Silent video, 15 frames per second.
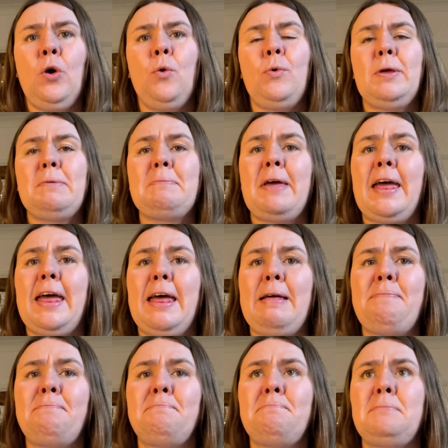
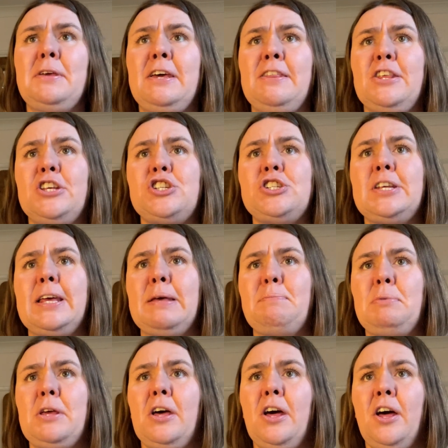remember the
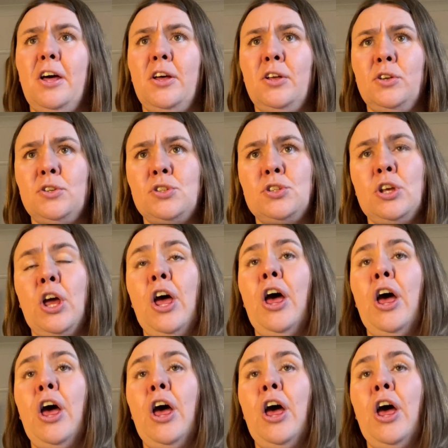shipyards.